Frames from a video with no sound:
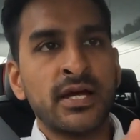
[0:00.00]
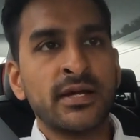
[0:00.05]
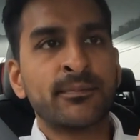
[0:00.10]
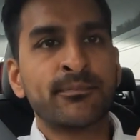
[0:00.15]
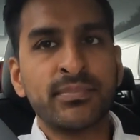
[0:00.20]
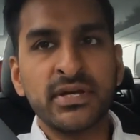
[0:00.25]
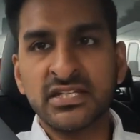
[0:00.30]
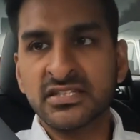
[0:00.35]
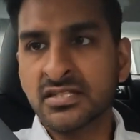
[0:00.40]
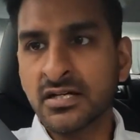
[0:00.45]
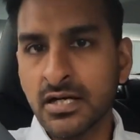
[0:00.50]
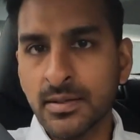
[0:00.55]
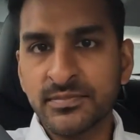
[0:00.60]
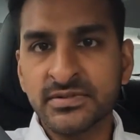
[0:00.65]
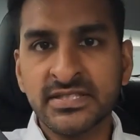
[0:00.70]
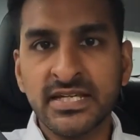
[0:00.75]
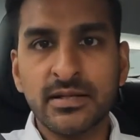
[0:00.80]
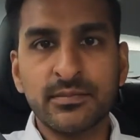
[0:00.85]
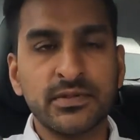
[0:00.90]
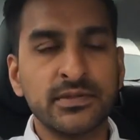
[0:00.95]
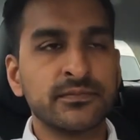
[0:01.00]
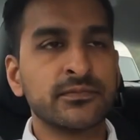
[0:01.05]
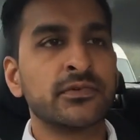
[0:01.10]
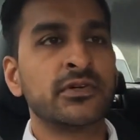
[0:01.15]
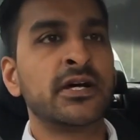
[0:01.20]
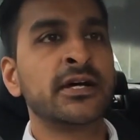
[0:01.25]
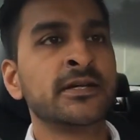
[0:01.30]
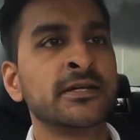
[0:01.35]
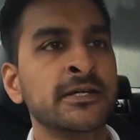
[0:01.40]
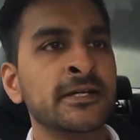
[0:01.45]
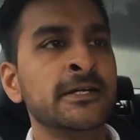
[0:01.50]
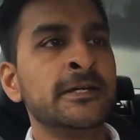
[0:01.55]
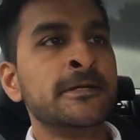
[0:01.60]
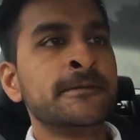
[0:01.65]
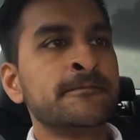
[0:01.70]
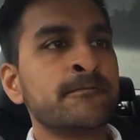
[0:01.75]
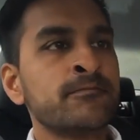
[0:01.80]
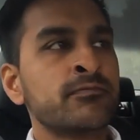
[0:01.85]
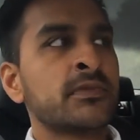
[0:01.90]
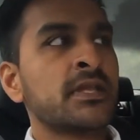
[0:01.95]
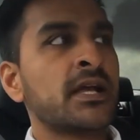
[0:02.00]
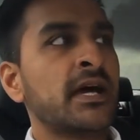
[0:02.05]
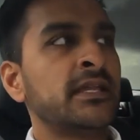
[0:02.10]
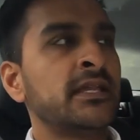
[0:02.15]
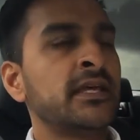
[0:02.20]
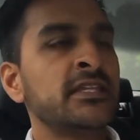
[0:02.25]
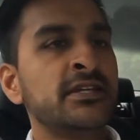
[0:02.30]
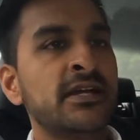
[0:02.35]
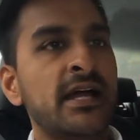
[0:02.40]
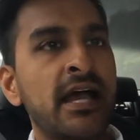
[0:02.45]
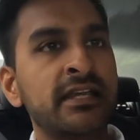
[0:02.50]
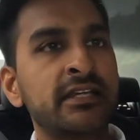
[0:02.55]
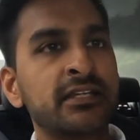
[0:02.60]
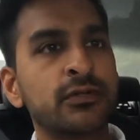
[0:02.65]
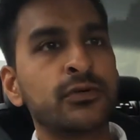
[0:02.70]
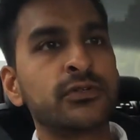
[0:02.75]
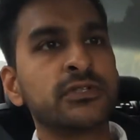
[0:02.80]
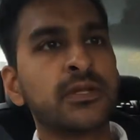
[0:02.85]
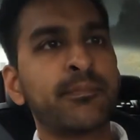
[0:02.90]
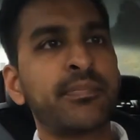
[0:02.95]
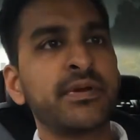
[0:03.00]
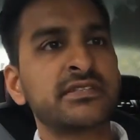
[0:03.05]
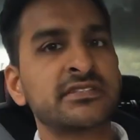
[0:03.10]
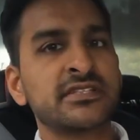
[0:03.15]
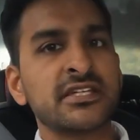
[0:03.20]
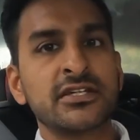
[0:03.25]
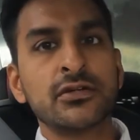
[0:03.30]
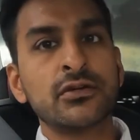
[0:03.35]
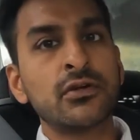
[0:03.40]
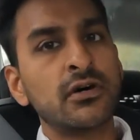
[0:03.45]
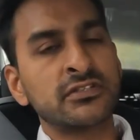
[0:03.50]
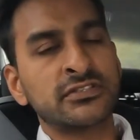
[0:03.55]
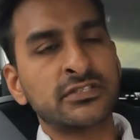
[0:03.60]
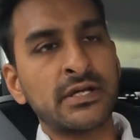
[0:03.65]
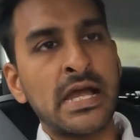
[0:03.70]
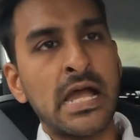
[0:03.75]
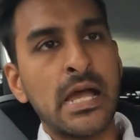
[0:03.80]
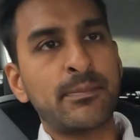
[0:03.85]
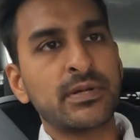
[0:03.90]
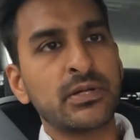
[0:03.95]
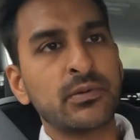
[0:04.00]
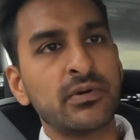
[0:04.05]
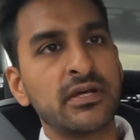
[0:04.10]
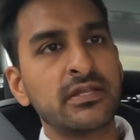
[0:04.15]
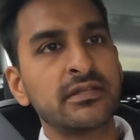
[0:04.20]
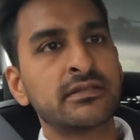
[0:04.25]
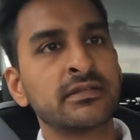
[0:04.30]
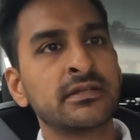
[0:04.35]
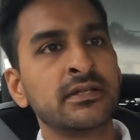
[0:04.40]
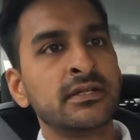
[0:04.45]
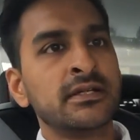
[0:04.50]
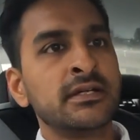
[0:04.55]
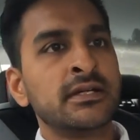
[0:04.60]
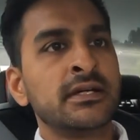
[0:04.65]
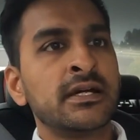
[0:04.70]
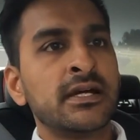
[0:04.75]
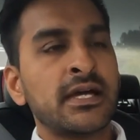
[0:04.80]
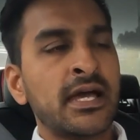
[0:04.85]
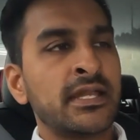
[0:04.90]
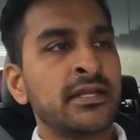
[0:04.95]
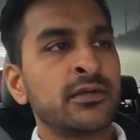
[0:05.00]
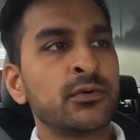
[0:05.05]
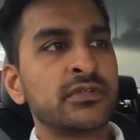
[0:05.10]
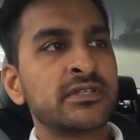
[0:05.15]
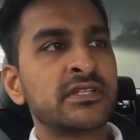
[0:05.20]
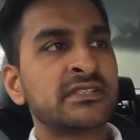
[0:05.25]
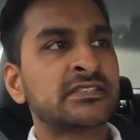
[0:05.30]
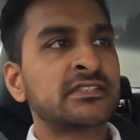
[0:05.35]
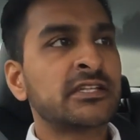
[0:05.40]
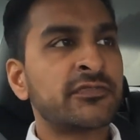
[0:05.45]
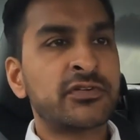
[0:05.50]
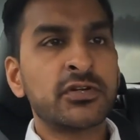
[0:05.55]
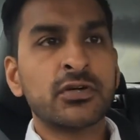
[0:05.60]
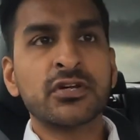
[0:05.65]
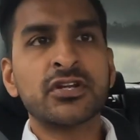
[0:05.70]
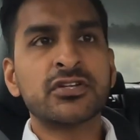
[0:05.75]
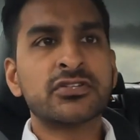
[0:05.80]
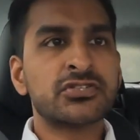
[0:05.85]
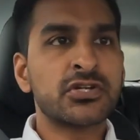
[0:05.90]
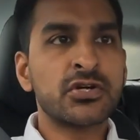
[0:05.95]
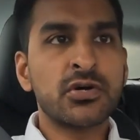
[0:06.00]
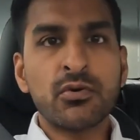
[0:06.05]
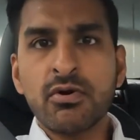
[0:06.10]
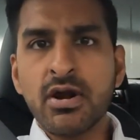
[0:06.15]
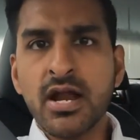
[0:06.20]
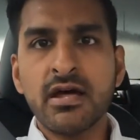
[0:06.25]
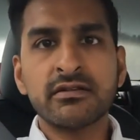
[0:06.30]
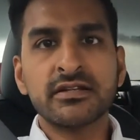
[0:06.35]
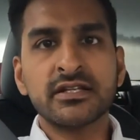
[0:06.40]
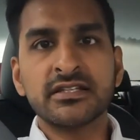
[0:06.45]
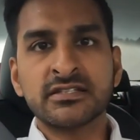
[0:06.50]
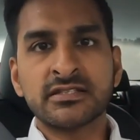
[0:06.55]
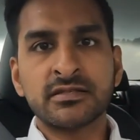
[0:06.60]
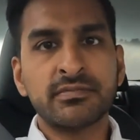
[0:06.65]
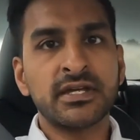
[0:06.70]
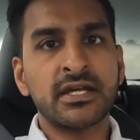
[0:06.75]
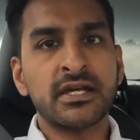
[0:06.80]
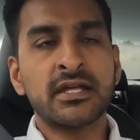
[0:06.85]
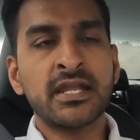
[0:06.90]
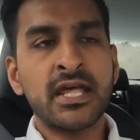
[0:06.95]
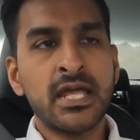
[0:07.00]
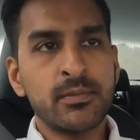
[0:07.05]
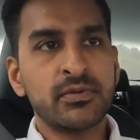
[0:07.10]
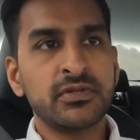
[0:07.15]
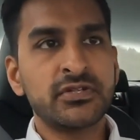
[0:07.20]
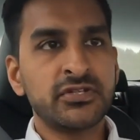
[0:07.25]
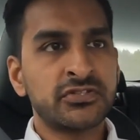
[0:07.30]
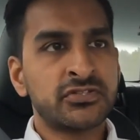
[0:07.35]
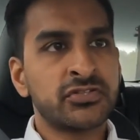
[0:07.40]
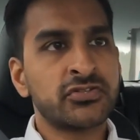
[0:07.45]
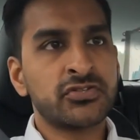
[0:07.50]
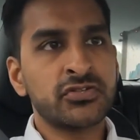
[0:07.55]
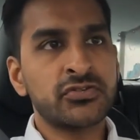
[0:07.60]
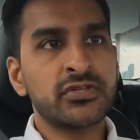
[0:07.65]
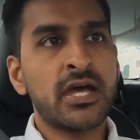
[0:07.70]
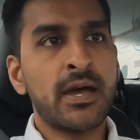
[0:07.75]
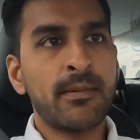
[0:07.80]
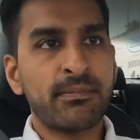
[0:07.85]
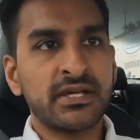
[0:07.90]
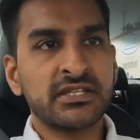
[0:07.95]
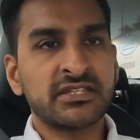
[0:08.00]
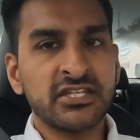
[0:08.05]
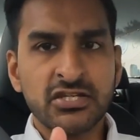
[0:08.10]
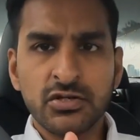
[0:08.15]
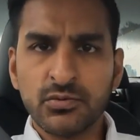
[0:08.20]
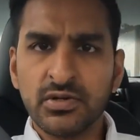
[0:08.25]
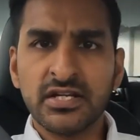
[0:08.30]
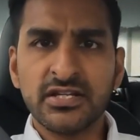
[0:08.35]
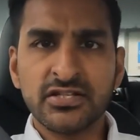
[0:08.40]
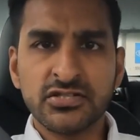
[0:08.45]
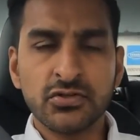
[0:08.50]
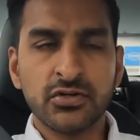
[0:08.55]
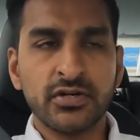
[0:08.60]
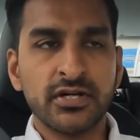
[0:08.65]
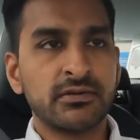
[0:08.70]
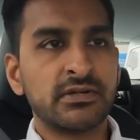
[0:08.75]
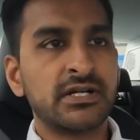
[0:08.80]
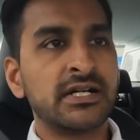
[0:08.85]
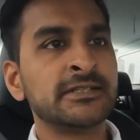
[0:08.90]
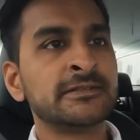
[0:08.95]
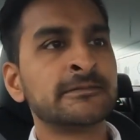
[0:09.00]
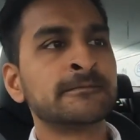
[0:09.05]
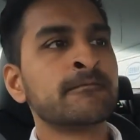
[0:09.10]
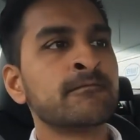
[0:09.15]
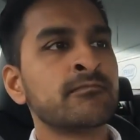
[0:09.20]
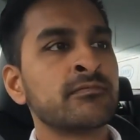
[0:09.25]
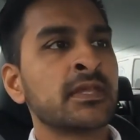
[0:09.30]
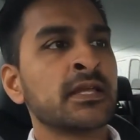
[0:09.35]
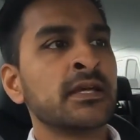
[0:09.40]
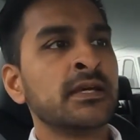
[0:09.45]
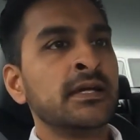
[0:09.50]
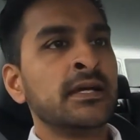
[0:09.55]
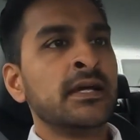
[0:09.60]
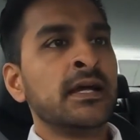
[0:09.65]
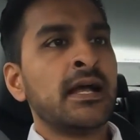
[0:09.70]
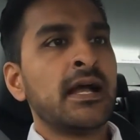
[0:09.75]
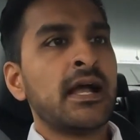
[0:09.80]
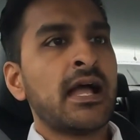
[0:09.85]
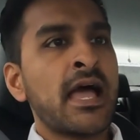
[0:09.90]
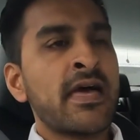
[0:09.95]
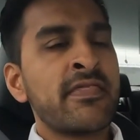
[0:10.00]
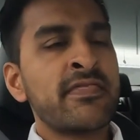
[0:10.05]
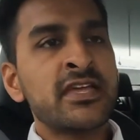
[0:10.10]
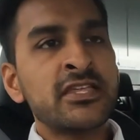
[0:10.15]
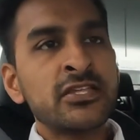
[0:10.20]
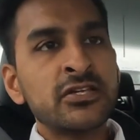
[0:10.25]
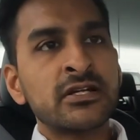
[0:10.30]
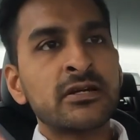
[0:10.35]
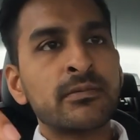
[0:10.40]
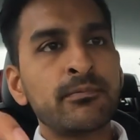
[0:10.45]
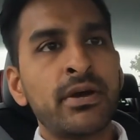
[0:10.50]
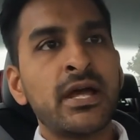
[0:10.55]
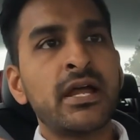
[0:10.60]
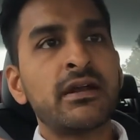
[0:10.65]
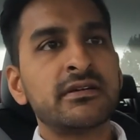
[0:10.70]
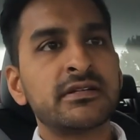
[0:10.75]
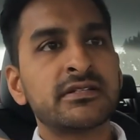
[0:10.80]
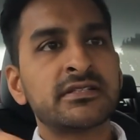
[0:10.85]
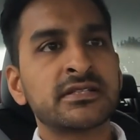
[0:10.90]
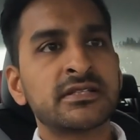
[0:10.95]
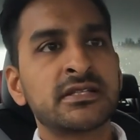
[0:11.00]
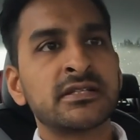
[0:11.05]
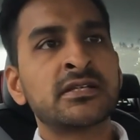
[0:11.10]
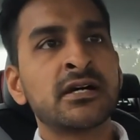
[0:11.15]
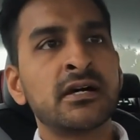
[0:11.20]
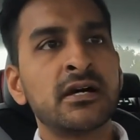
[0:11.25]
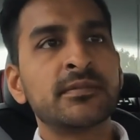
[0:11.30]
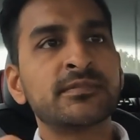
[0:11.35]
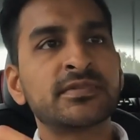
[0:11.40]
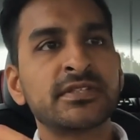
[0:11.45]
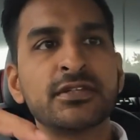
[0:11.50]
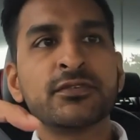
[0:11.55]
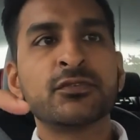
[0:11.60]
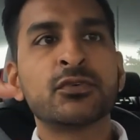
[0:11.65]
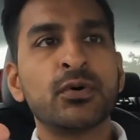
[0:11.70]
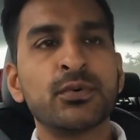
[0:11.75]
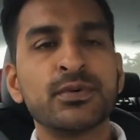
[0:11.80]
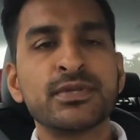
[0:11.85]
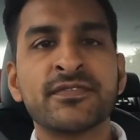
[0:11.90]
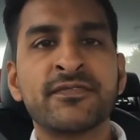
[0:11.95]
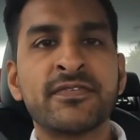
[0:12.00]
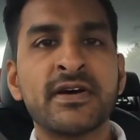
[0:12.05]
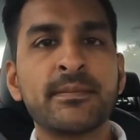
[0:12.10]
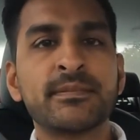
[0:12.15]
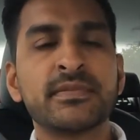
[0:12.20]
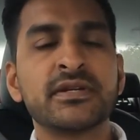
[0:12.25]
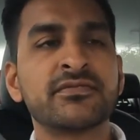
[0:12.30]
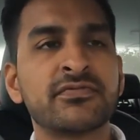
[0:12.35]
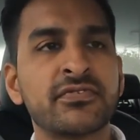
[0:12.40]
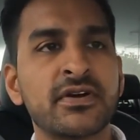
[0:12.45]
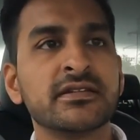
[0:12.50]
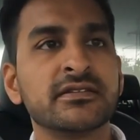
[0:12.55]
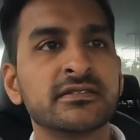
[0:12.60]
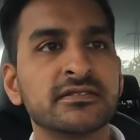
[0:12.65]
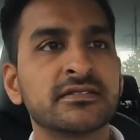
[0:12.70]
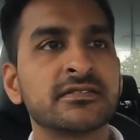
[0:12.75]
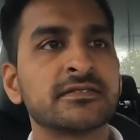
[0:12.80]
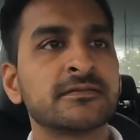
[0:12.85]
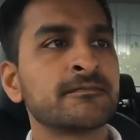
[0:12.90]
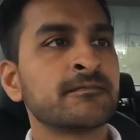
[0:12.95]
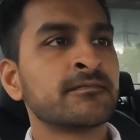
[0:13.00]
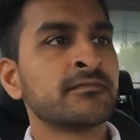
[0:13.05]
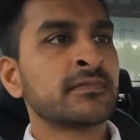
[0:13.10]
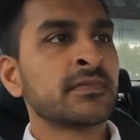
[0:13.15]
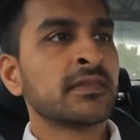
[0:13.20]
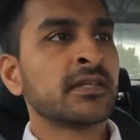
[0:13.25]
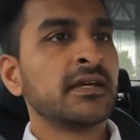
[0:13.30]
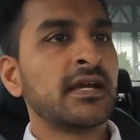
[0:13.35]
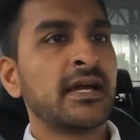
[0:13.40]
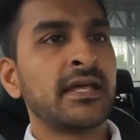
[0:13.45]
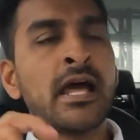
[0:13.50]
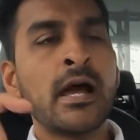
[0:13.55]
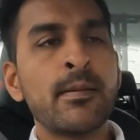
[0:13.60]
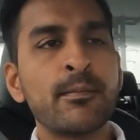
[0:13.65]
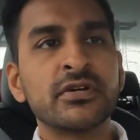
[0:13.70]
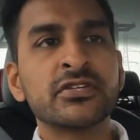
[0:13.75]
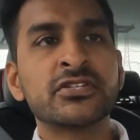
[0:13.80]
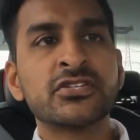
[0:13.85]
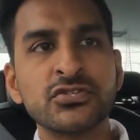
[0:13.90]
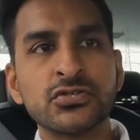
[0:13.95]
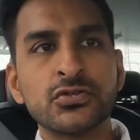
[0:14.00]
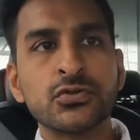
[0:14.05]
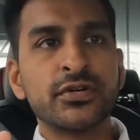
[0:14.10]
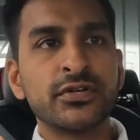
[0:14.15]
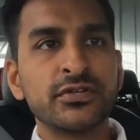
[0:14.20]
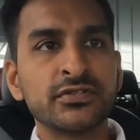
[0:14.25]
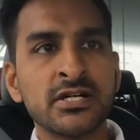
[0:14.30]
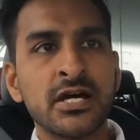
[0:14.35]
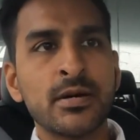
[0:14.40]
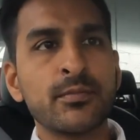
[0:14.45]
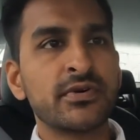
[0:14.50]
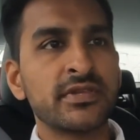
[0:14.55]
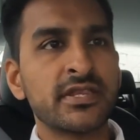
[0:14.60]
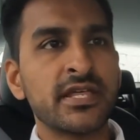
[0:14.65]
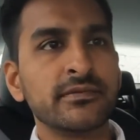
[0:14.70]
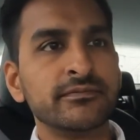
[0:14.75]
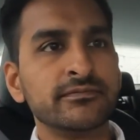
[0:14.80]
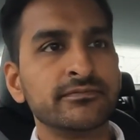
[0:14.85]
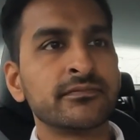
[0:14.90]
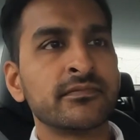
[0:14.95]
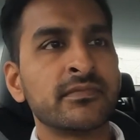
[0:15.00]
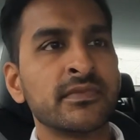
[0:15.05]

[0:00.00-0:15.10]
like big time segment, right? And then you added all the bits that you're not so happy with and all the stuff you've got to do around it to enable you to do that bit that you really enjoy, right? And then you compare it to the times that you've got with your family and friends and how much you enjoy your time with them.